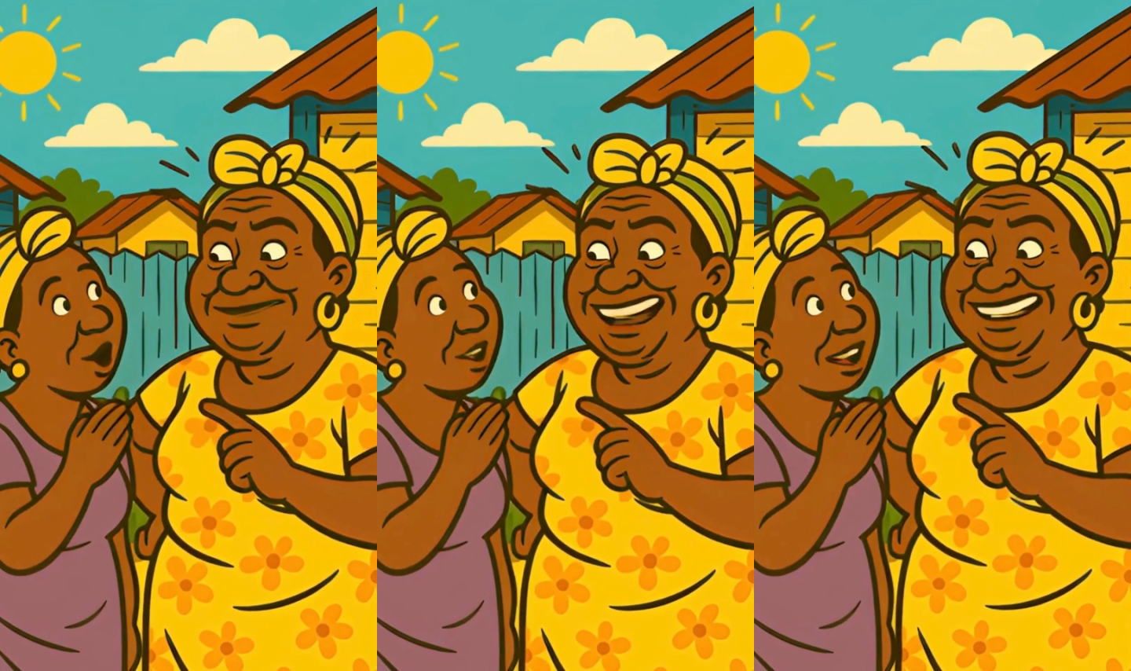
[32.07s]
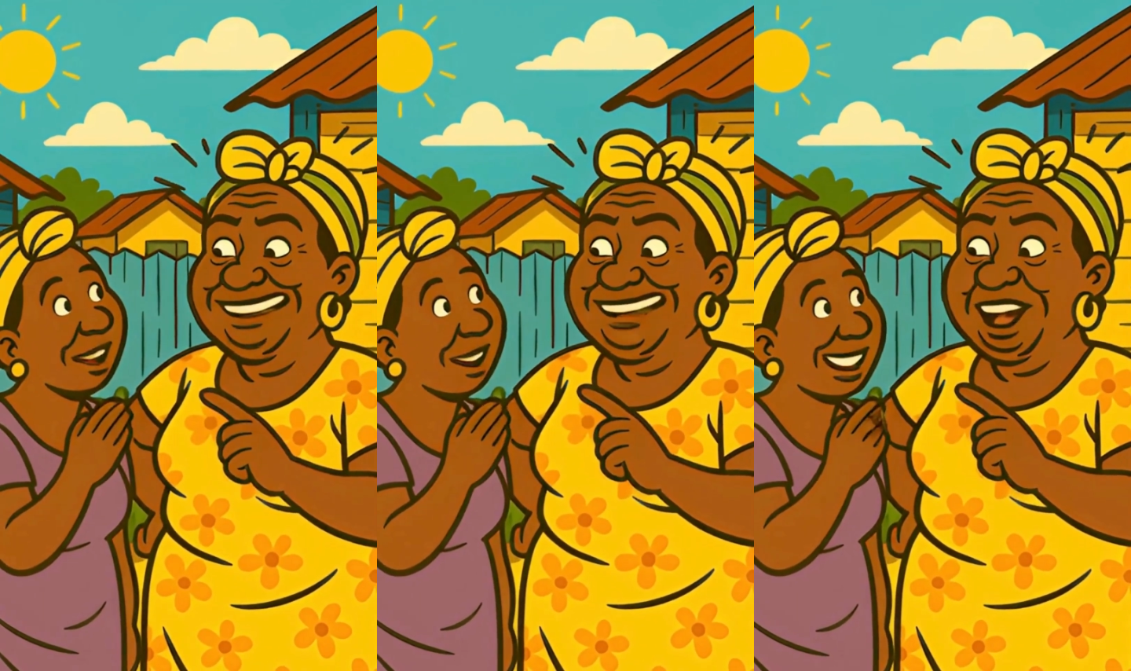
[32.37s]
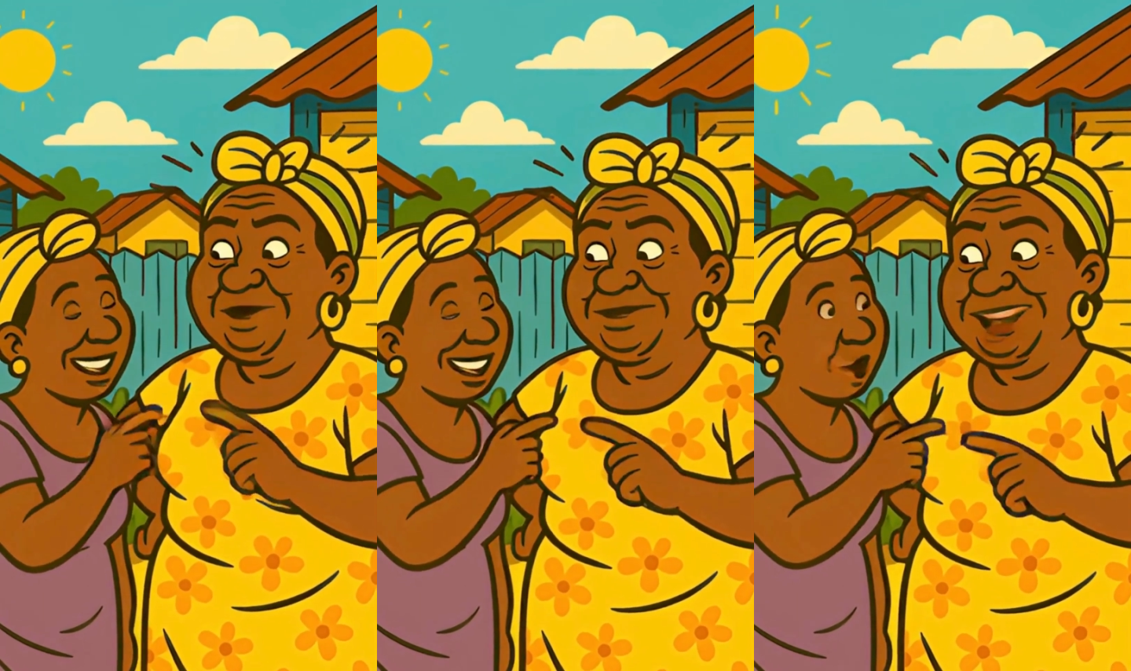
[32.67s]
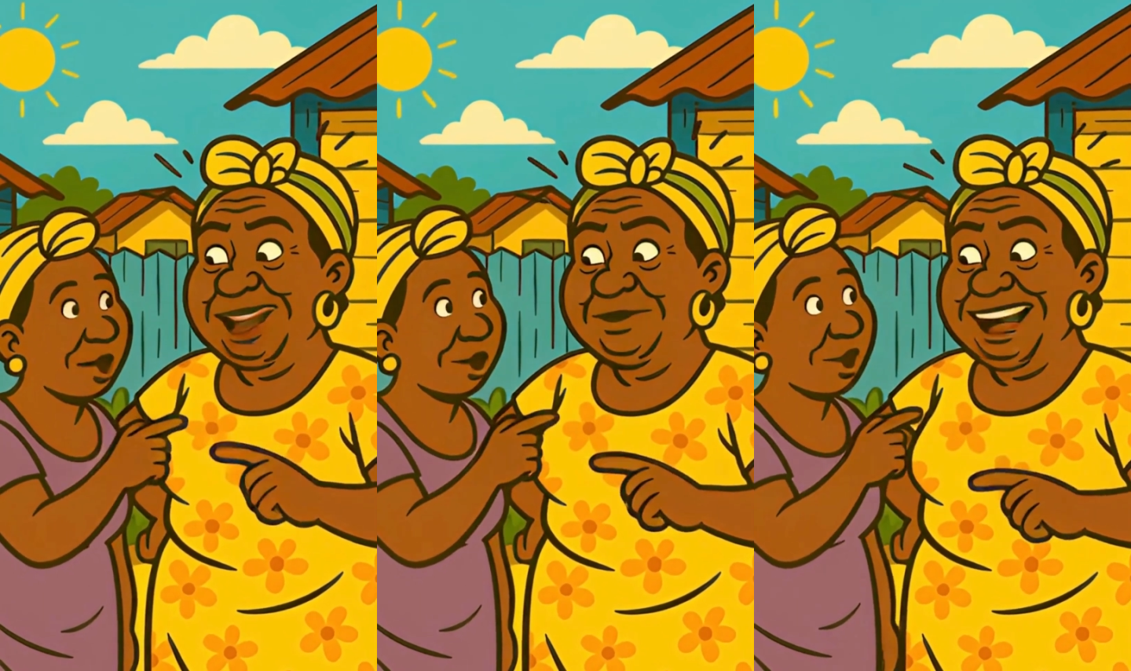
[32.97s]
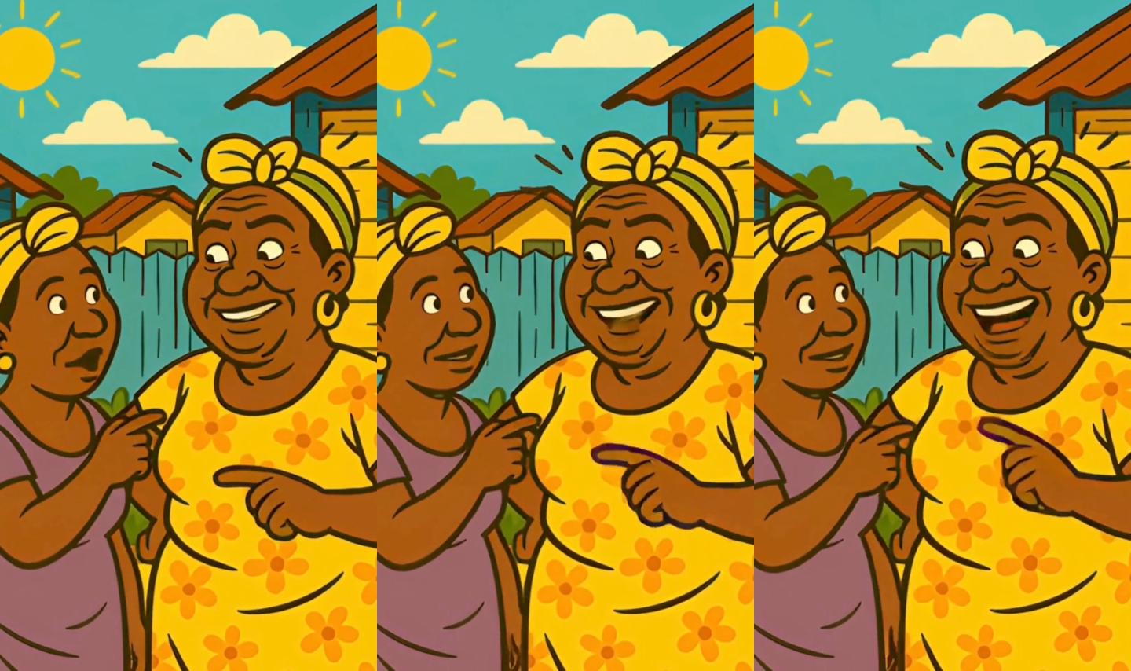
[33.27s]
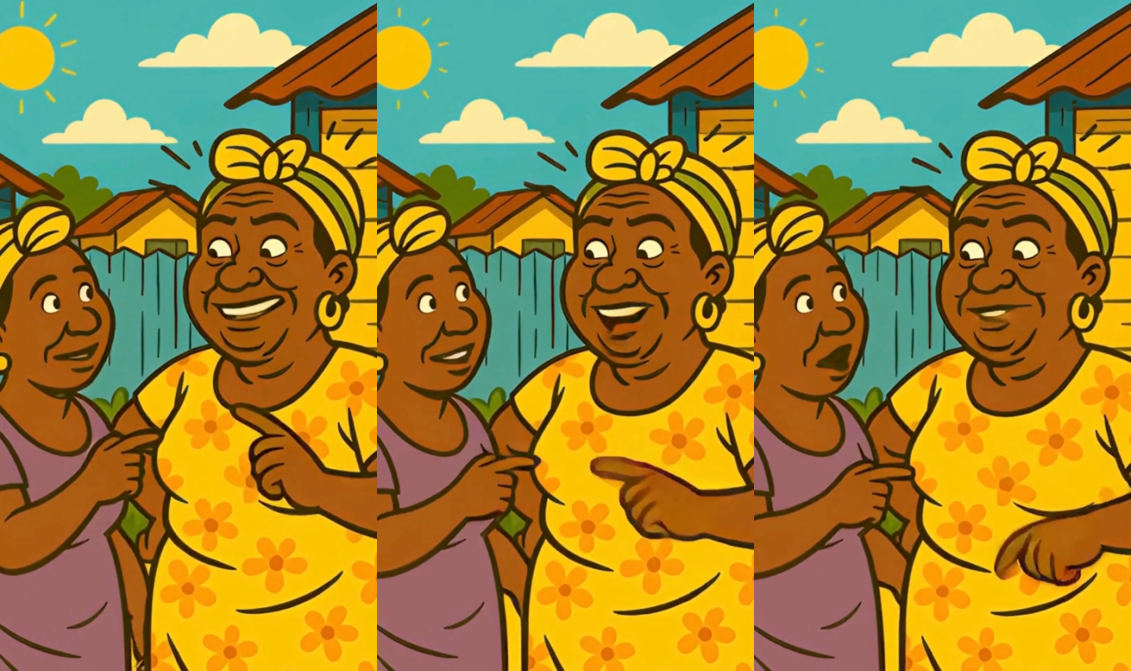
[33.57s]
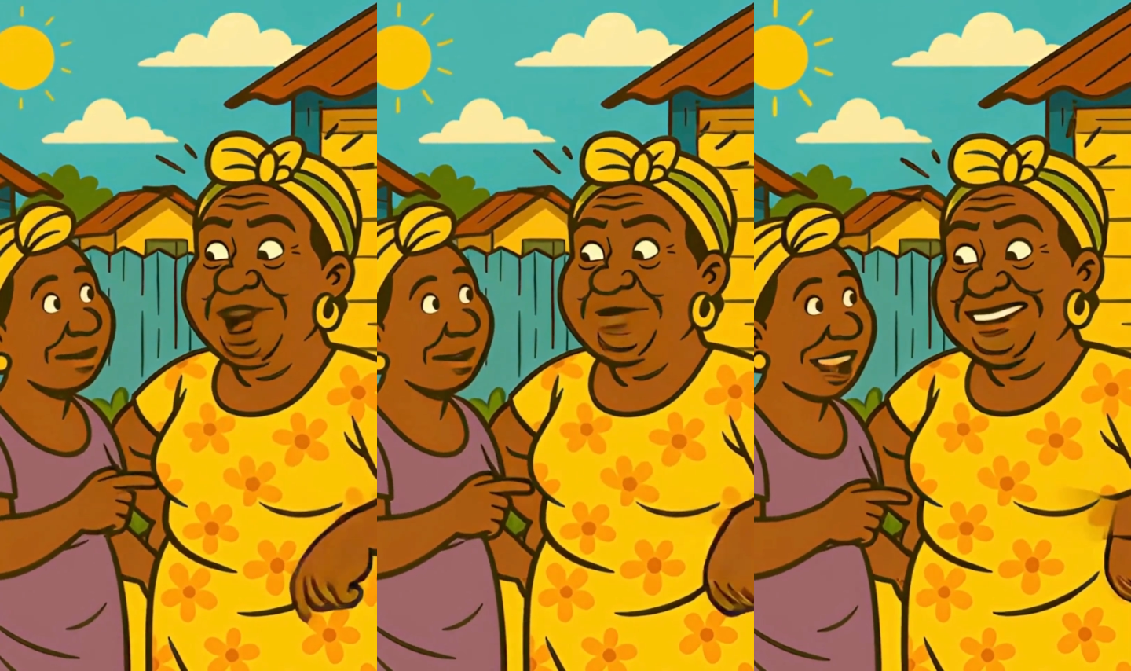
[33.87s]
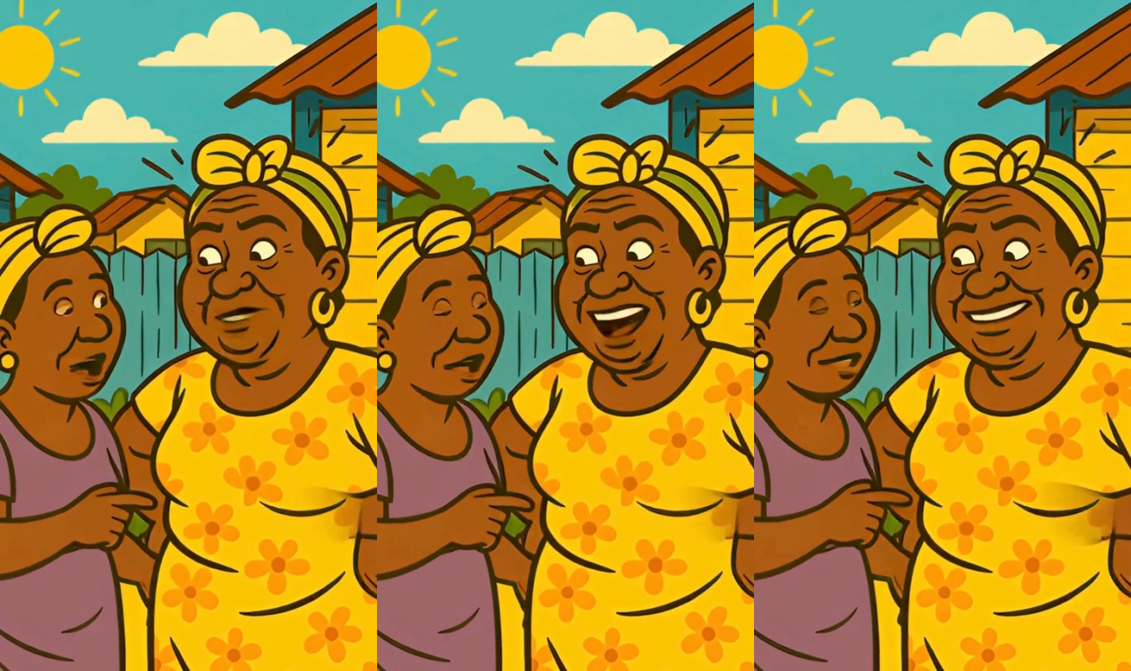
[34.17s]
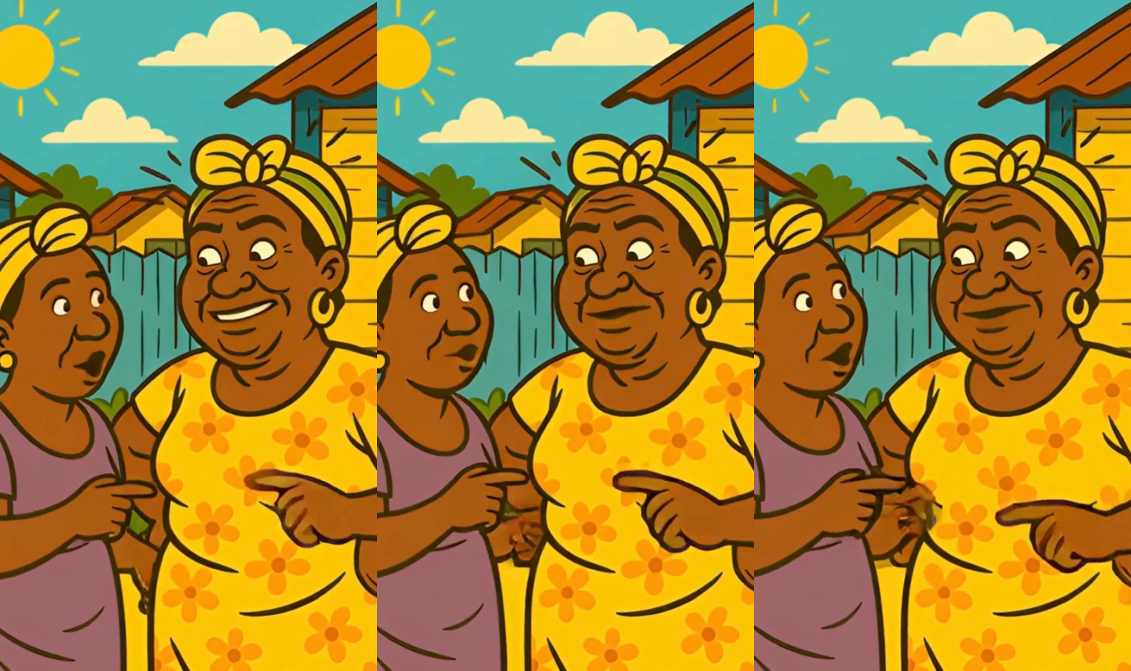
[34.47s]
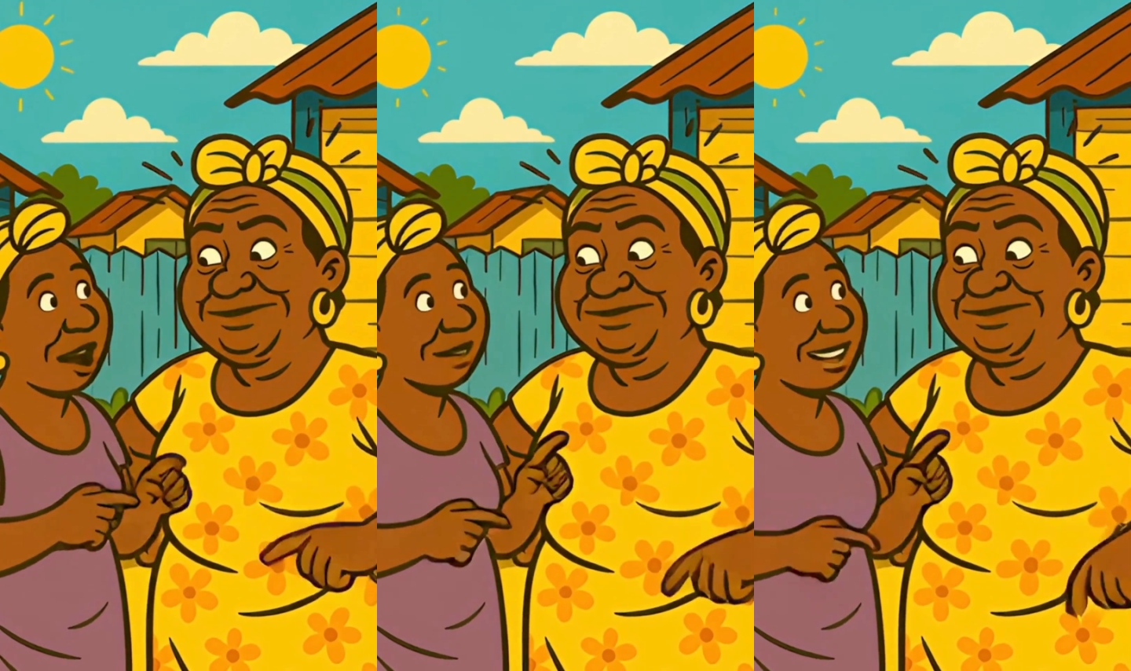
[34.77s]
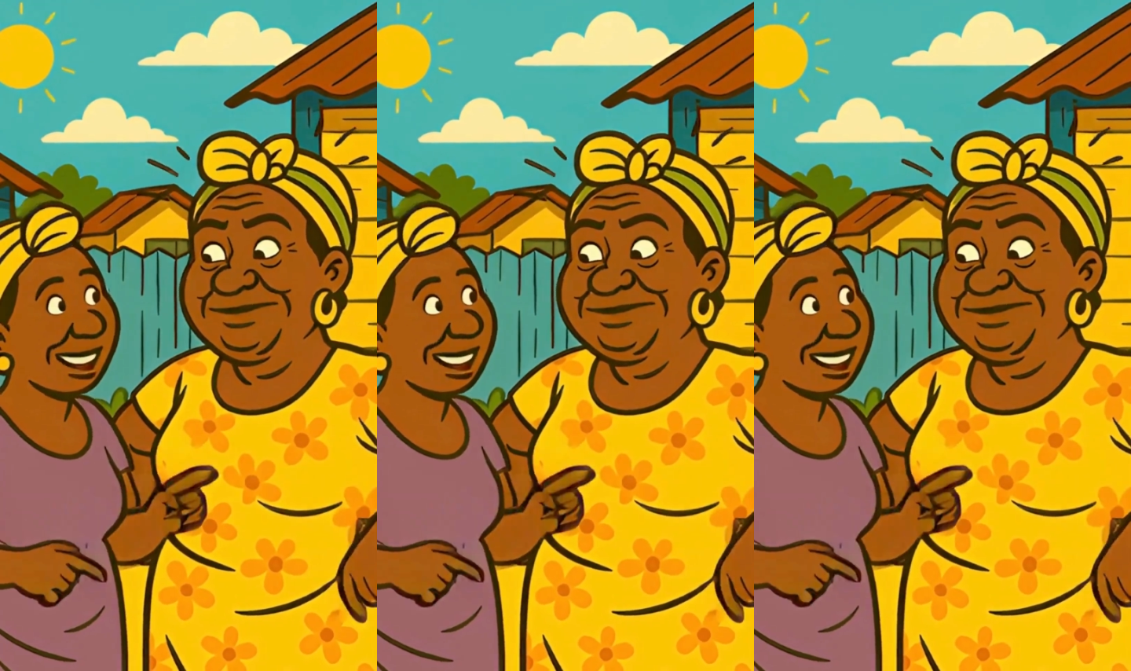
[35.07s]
walk like him did a carry last week's soup."